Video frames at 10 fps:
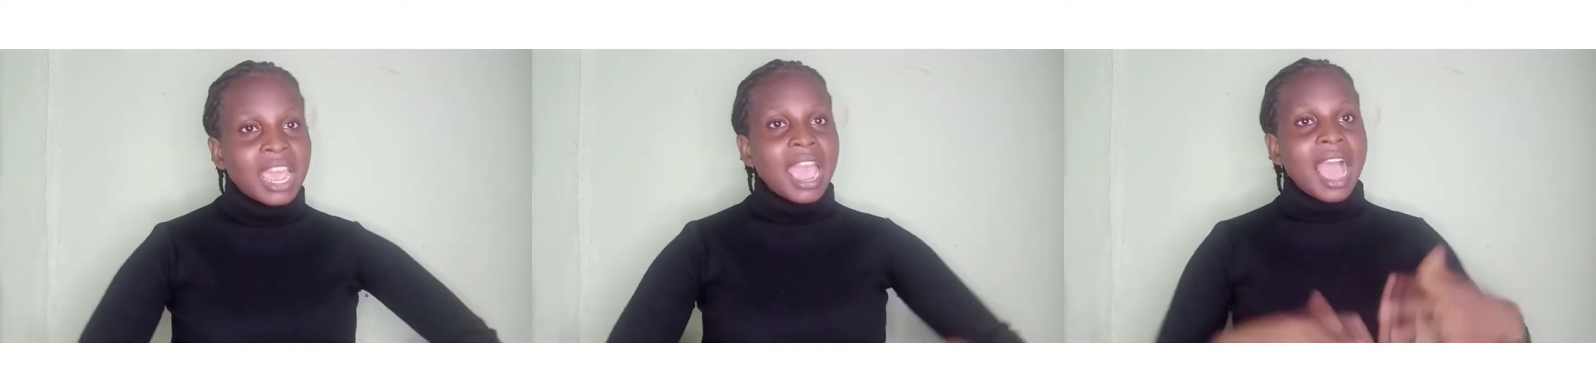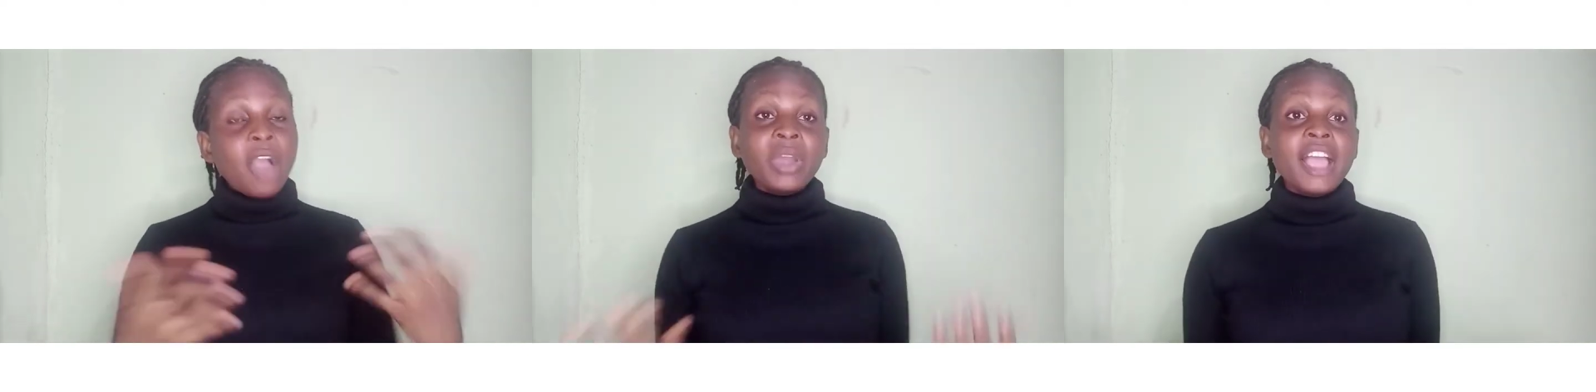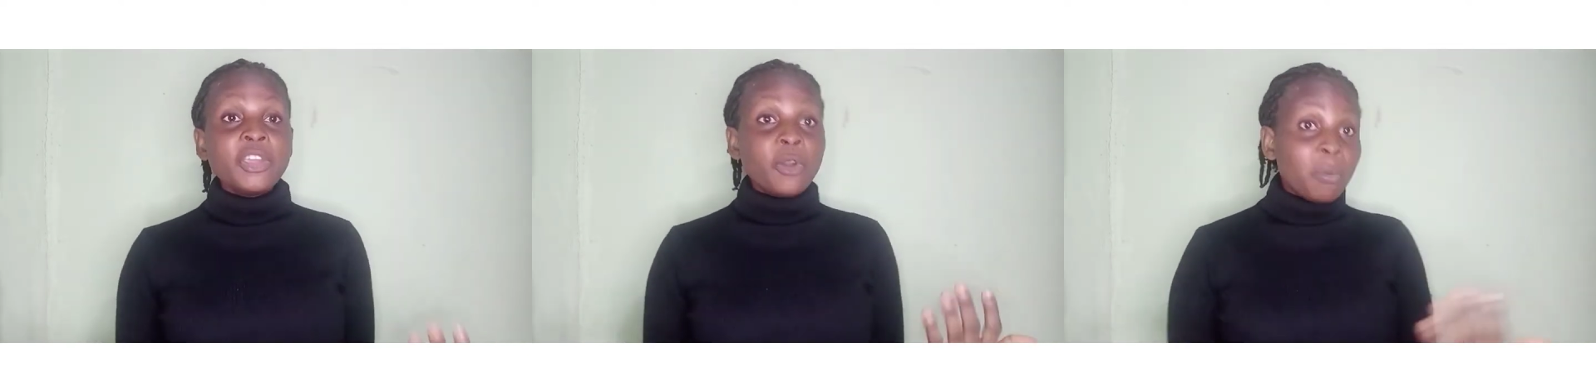How can
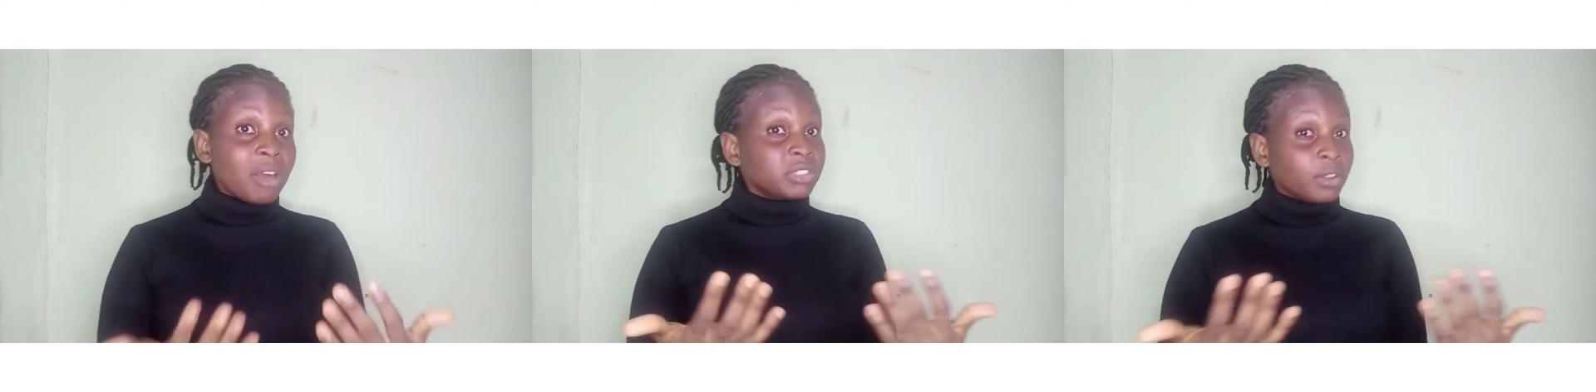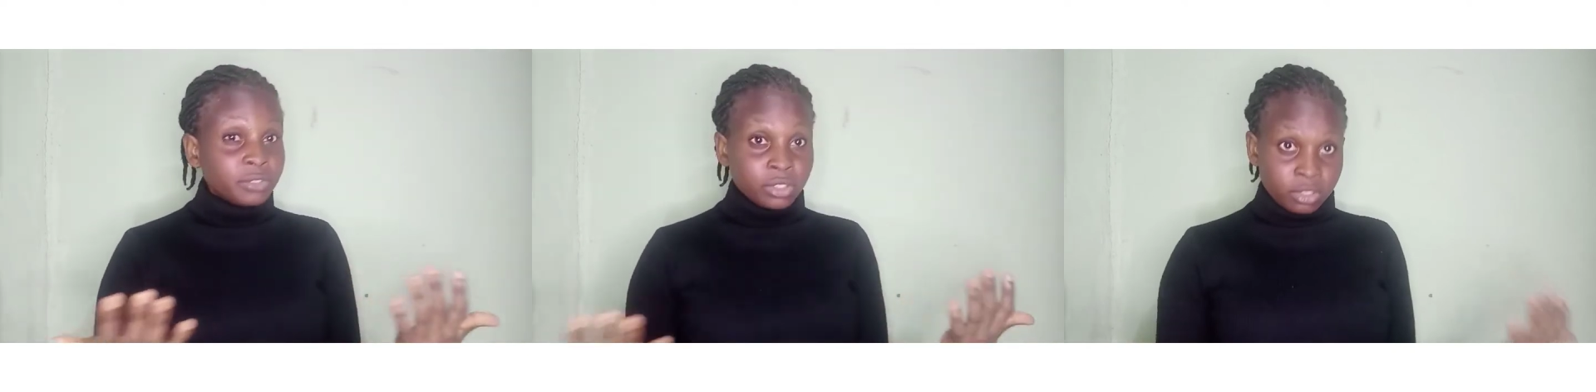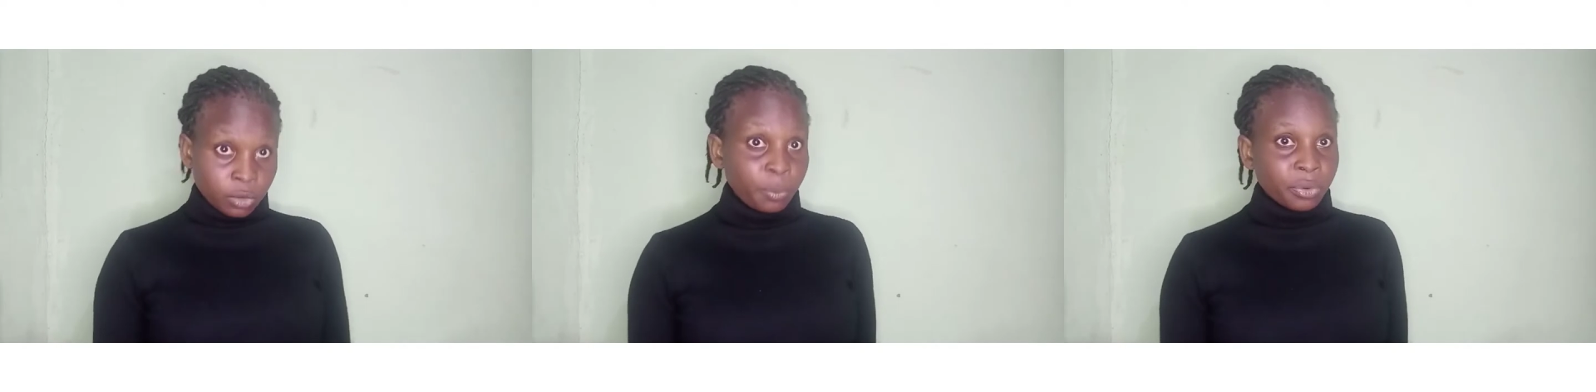you come out of this
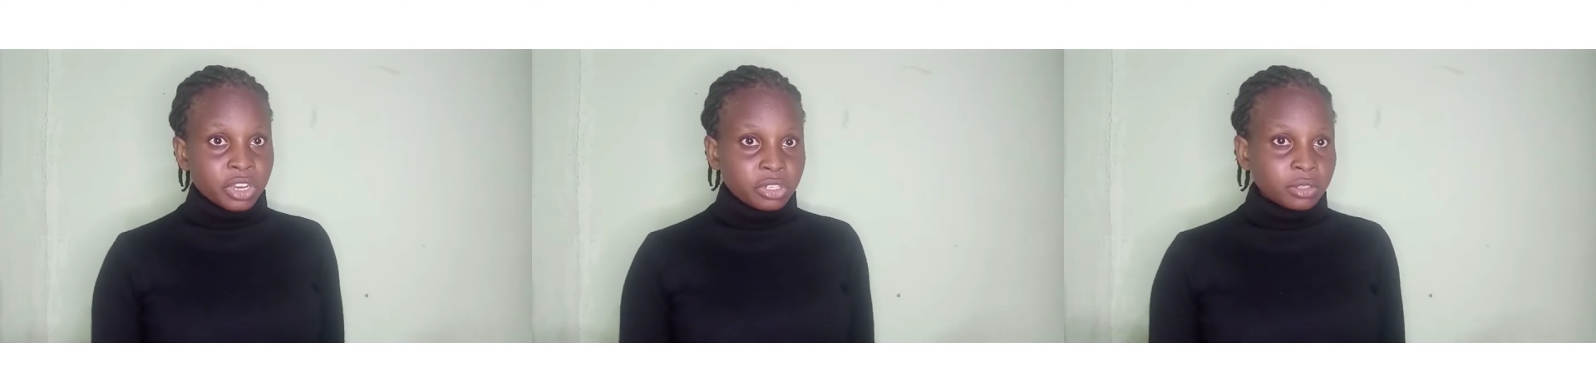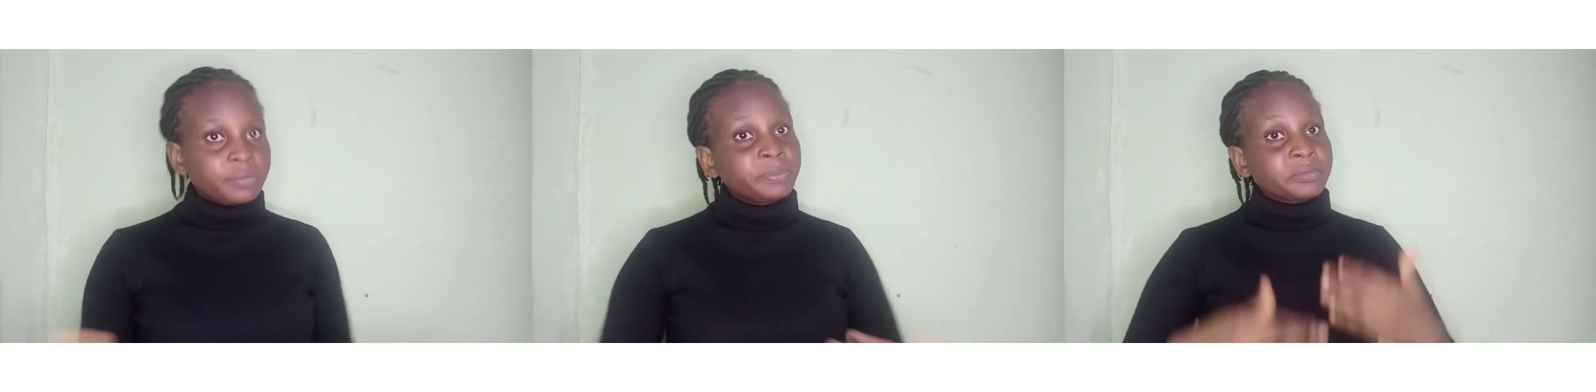depression?